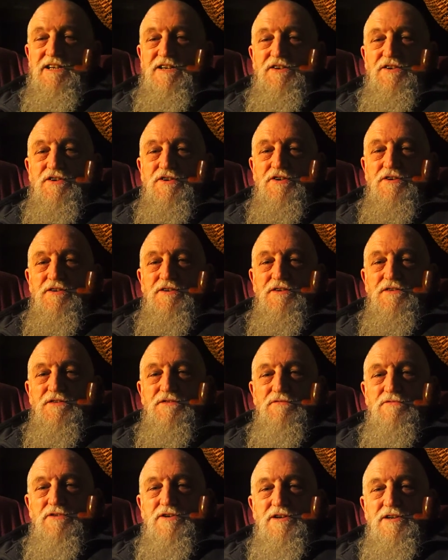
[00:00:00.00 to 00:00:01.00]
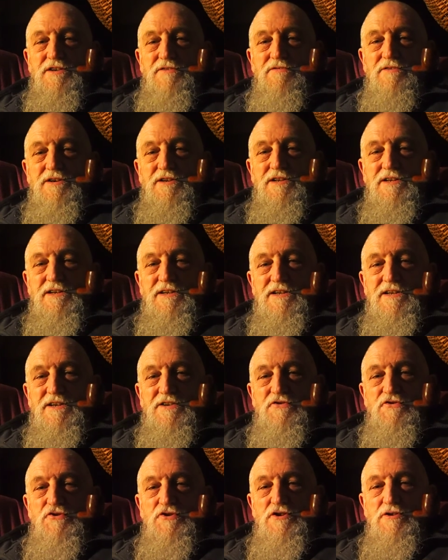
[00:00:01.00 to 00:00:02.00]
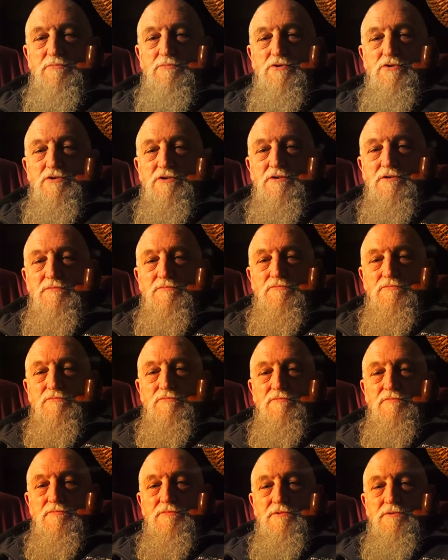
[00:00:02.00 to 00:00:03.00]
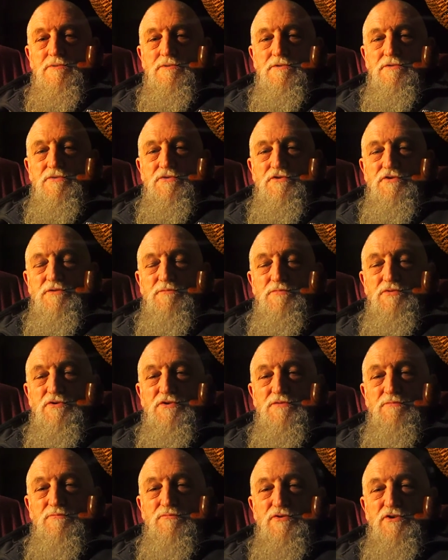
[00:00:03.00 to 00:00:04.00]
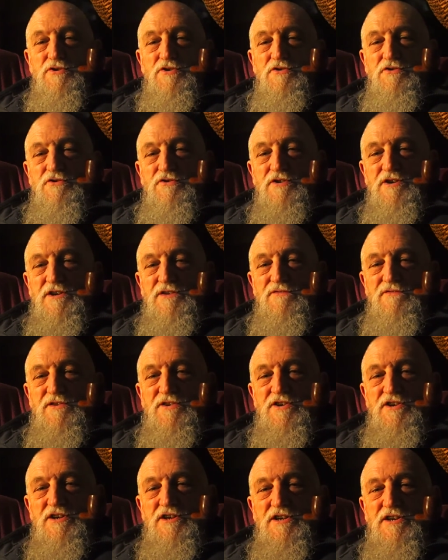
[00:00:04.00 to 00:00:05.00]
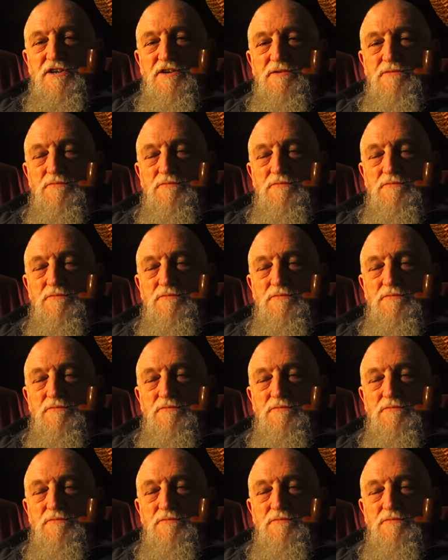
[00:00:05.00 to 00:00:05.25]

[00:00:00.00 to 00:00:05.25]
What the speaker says: chair, it's really, really enjoyable. Just a pure straight Virginia.